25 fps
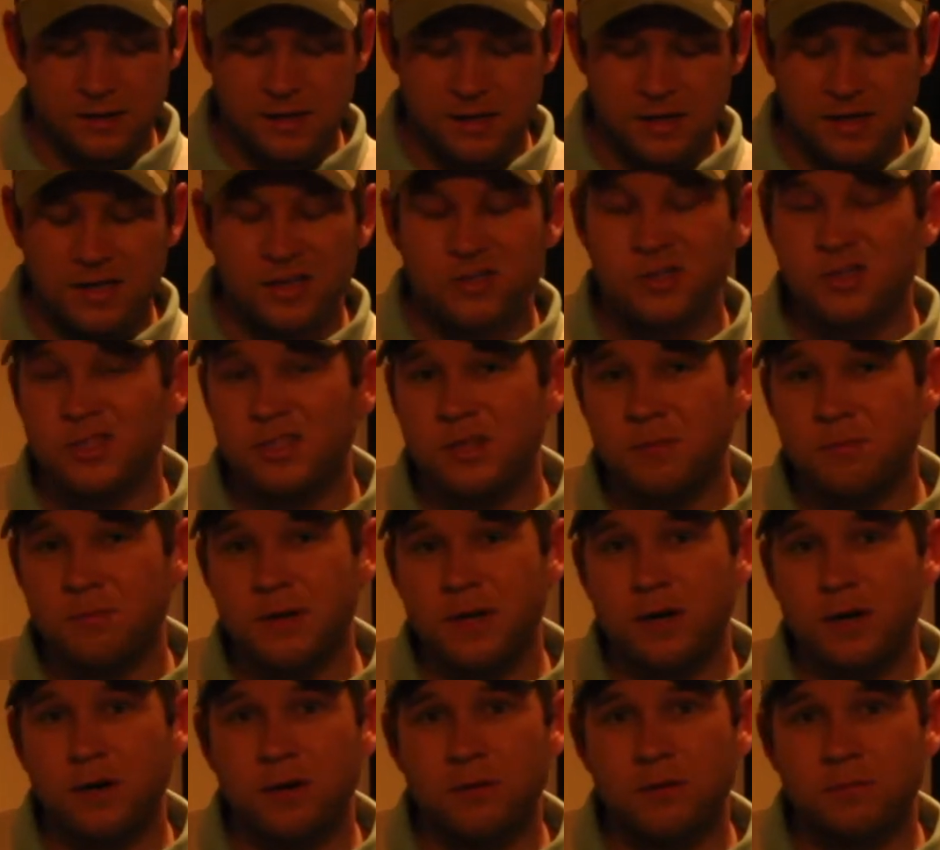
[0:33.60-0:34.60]
in just a
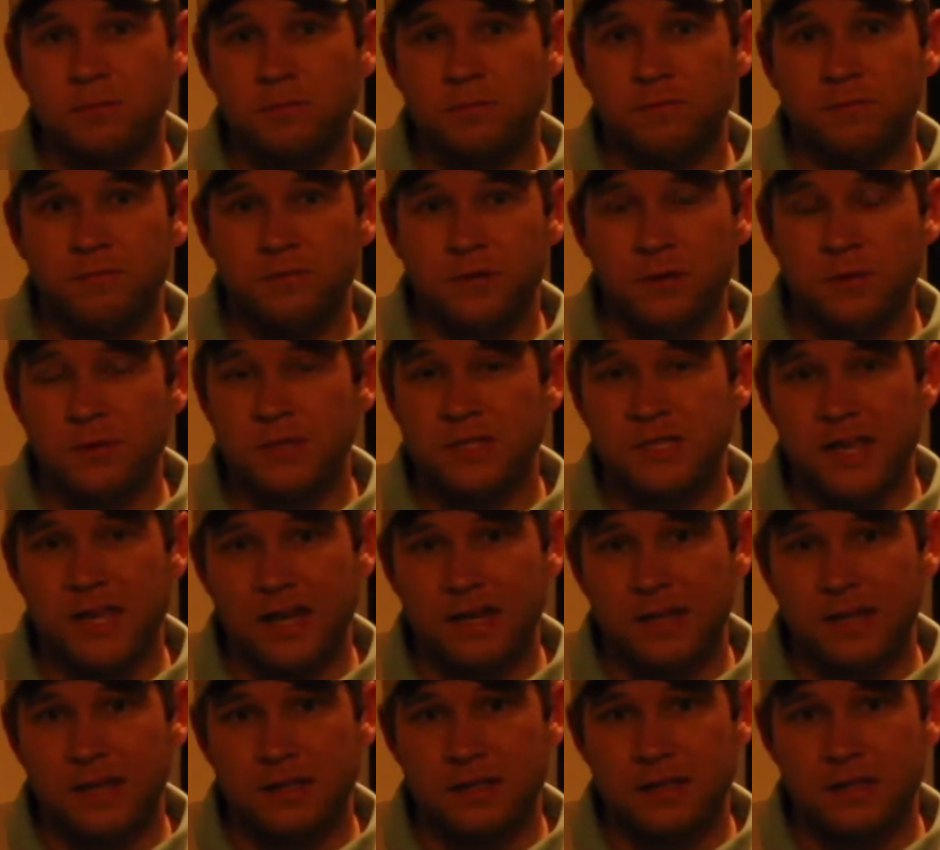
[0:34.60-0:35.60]
mere few
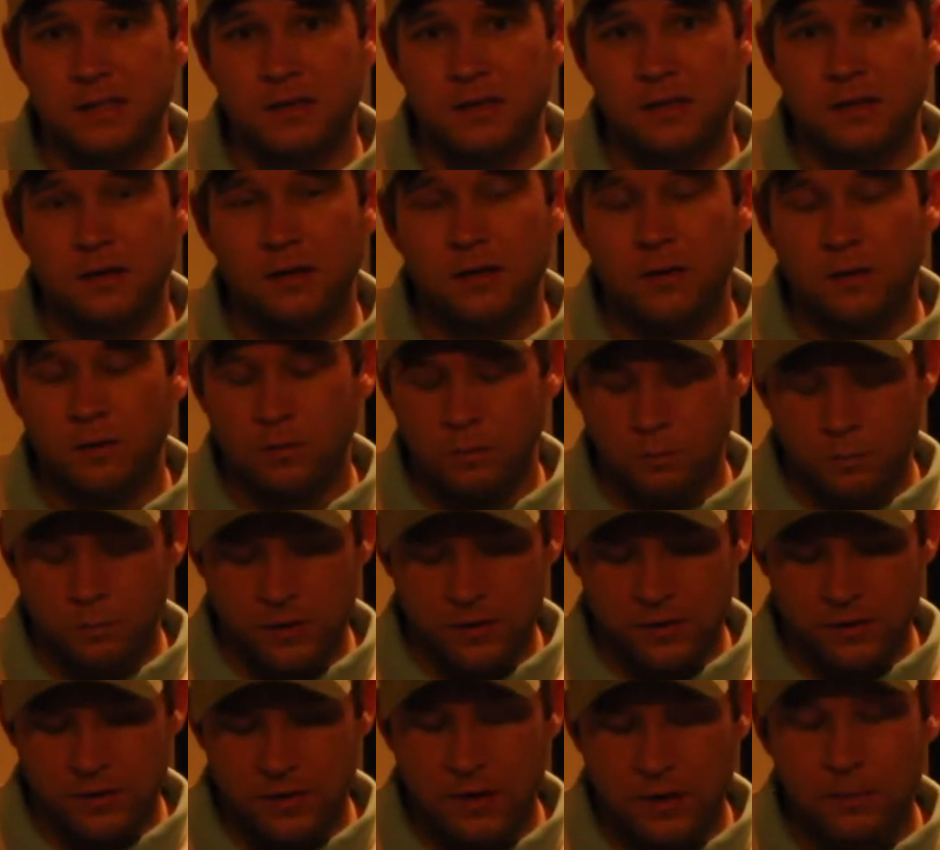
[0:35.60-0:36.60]
seconds
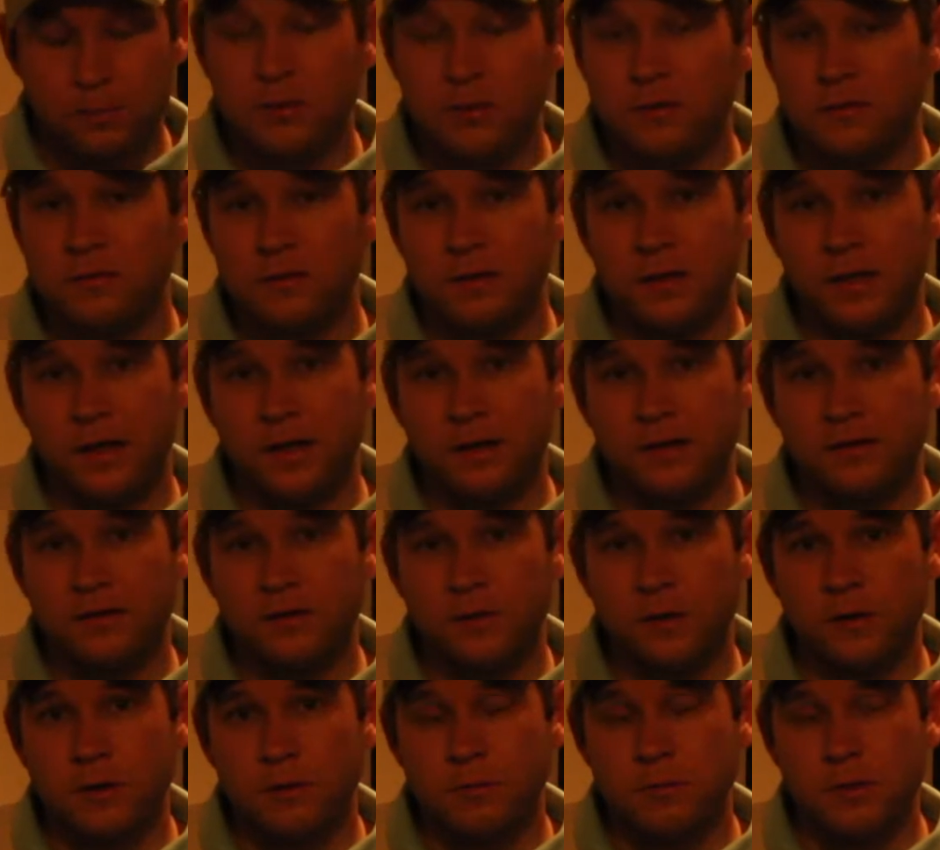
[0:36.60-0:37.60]
with a couple of clicks
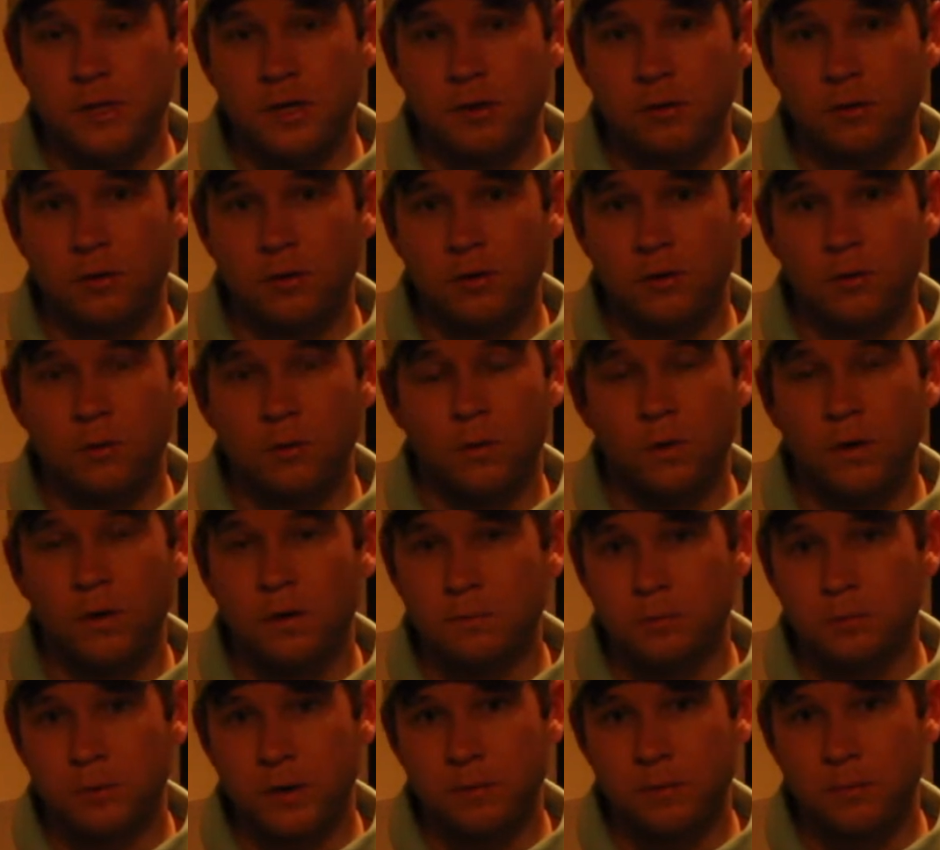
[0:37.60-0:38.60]
of a computer or a
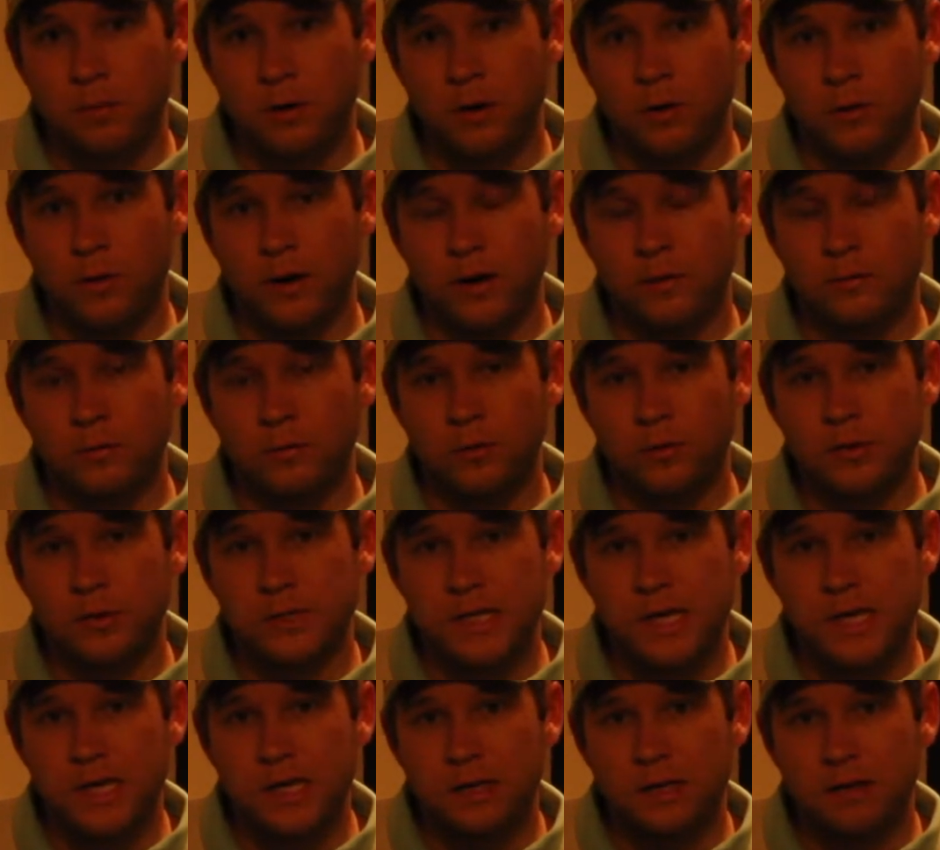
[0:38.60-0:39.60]
pre-programmed
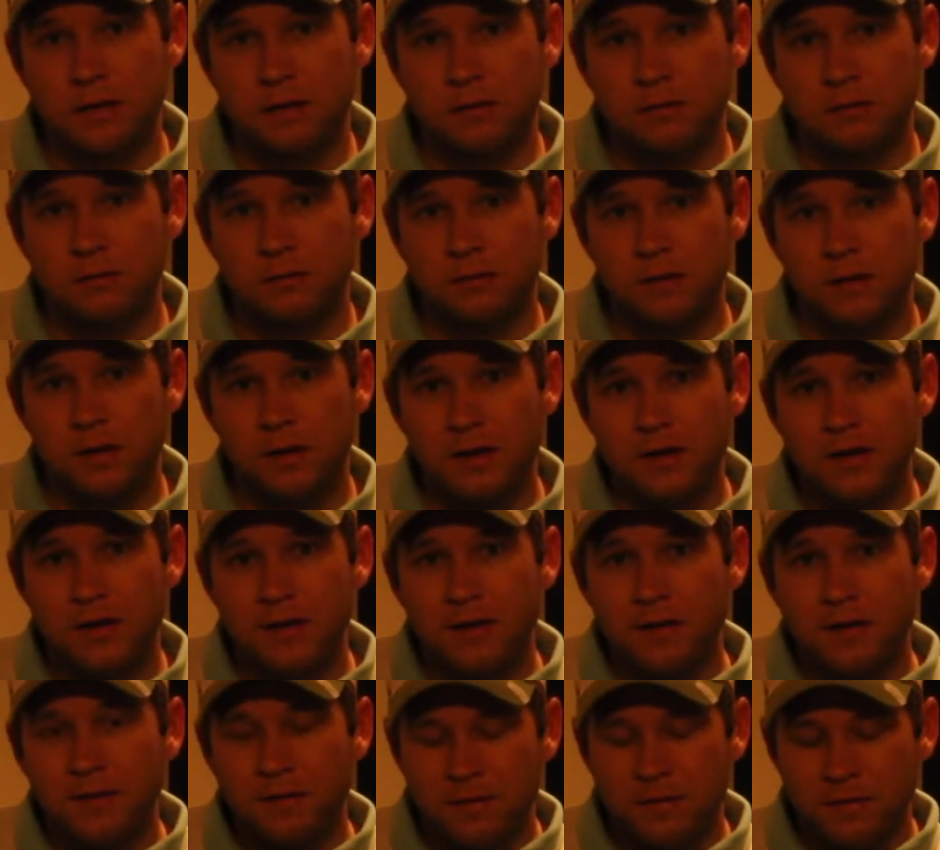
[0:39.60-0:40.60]
routine.
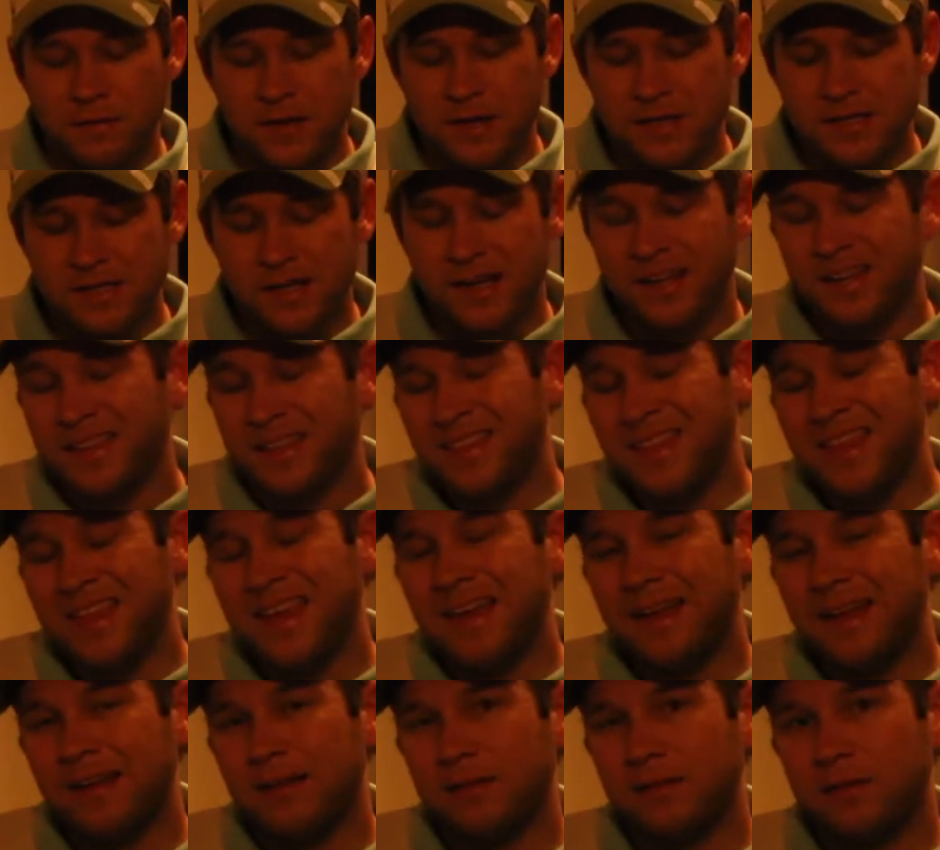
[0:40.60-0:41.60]
Things like
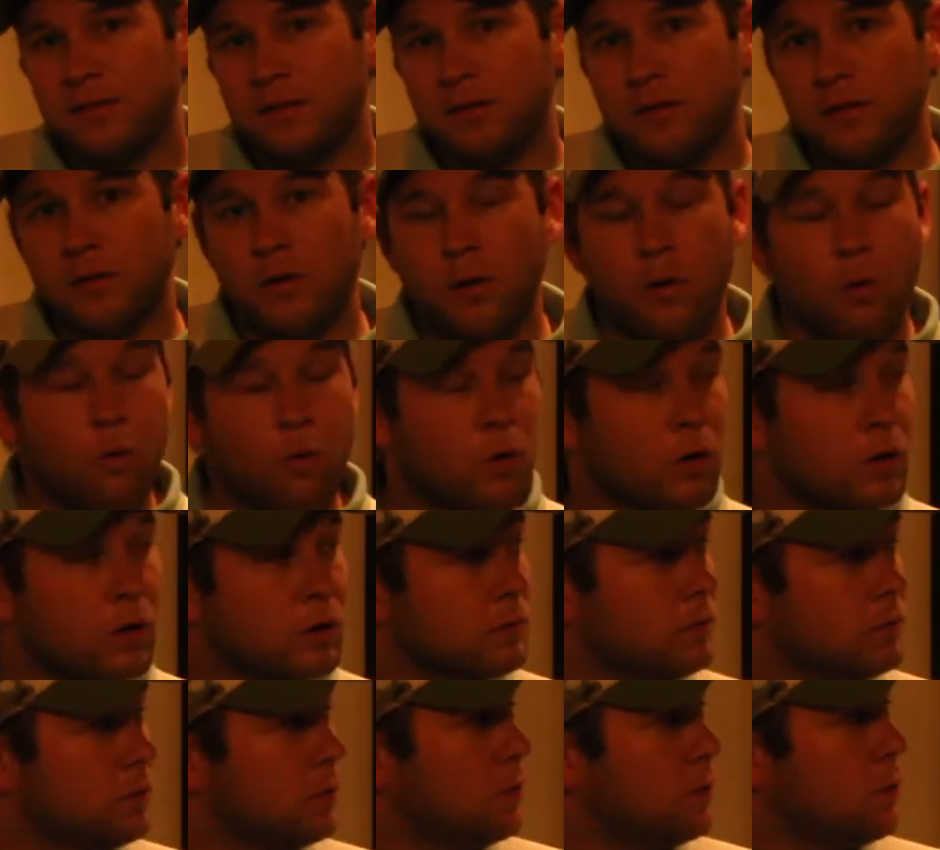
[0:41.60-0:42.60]
this, or
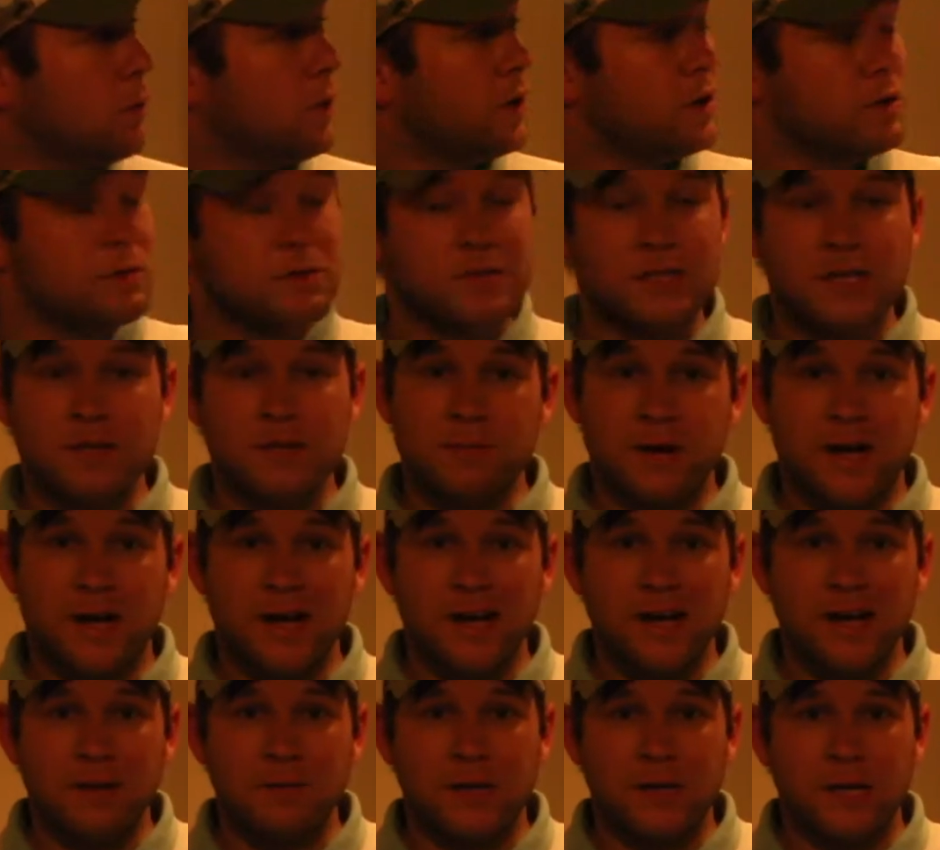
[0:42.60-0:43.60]
the one you see
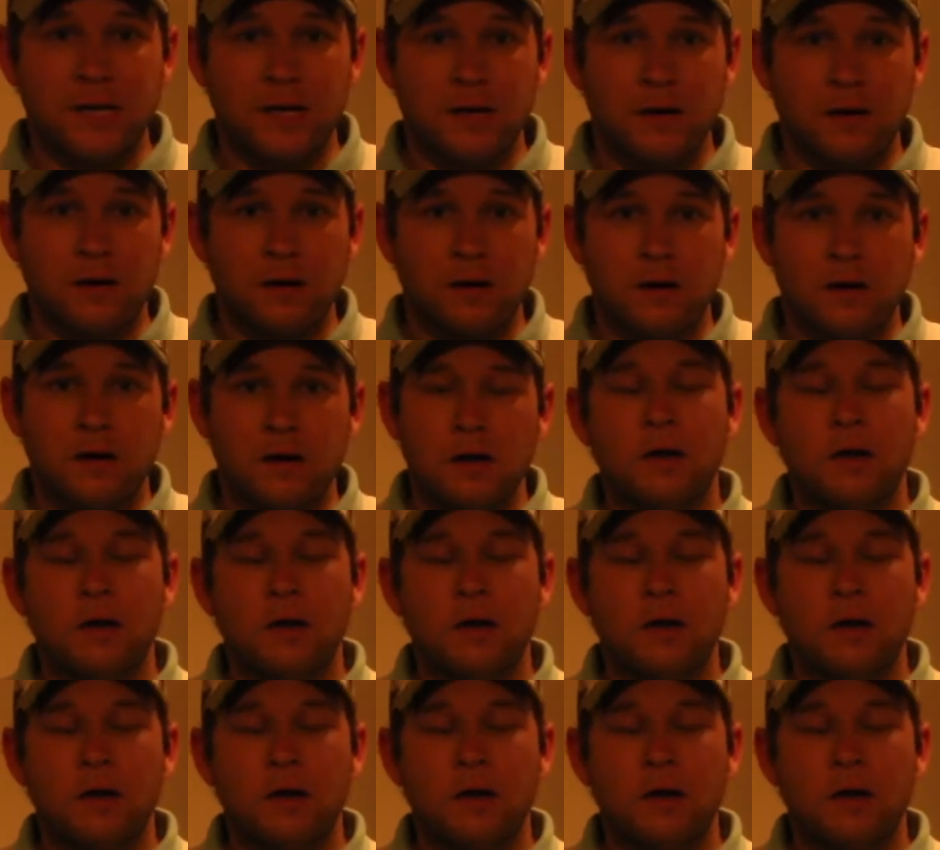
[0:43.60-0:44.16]
behind me here,